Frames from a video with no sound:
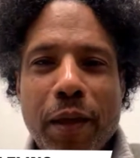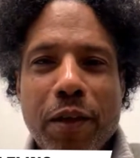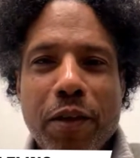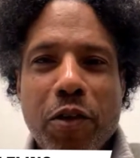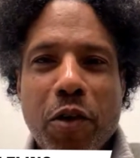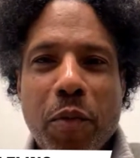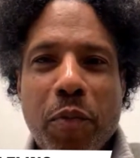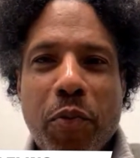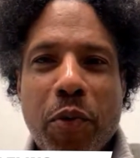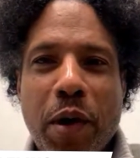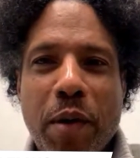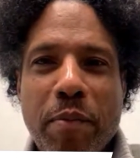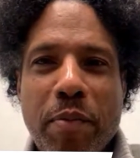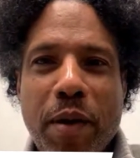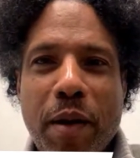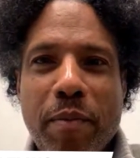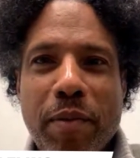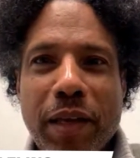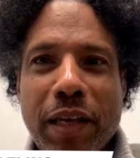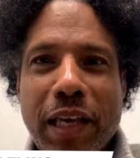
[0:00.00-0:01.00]
your print
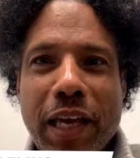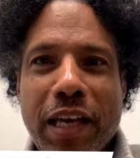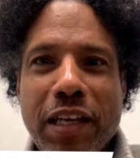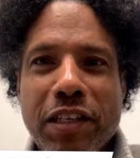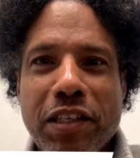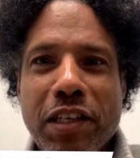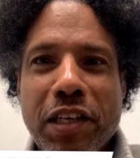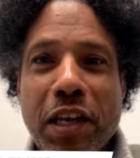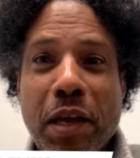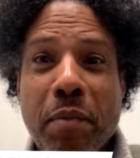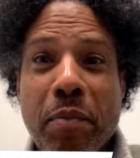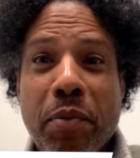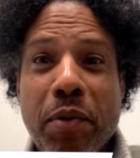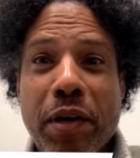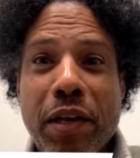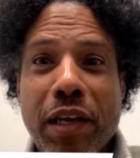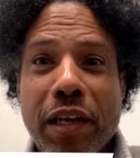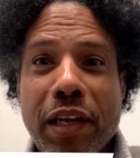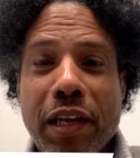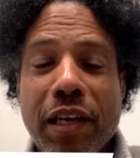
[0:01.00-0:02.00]
publication and
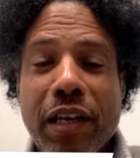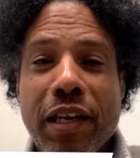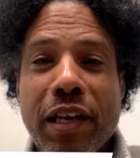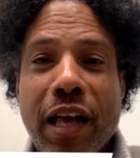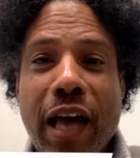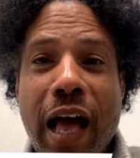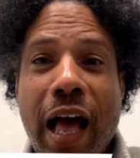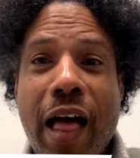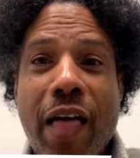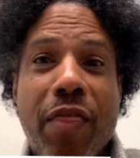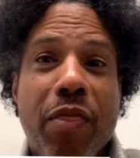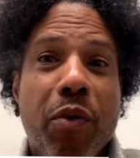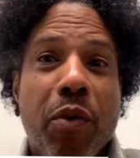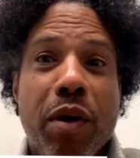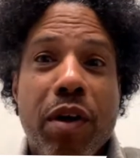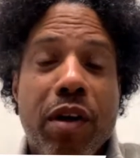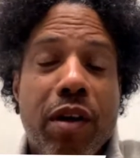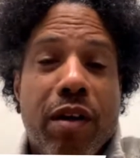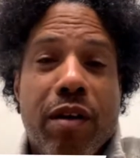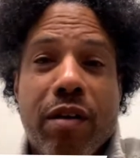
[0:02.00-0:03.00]
putting it on
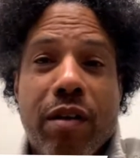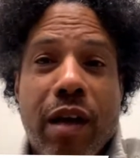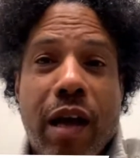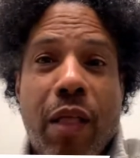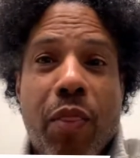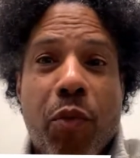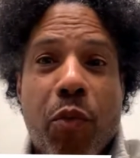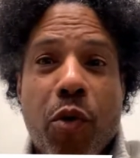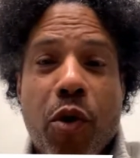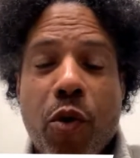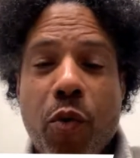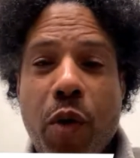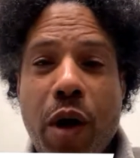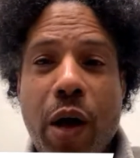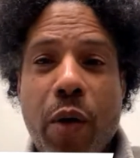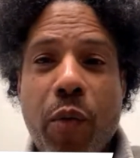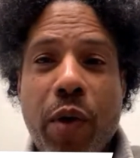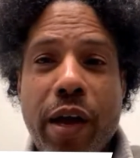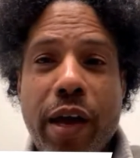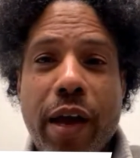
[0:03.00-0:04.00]
the World
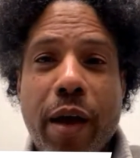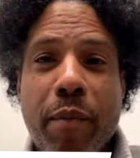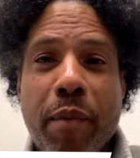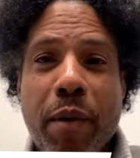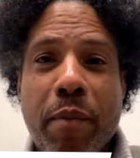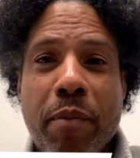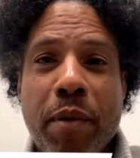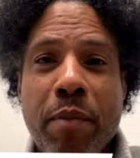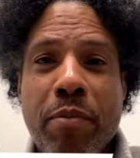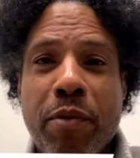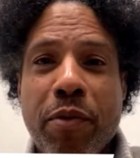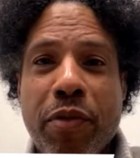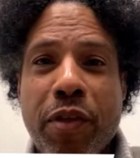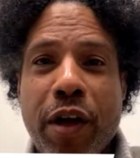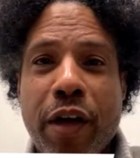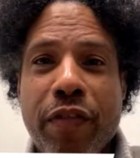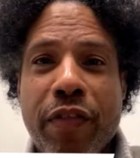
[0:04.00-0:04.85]
Wide Web. People thought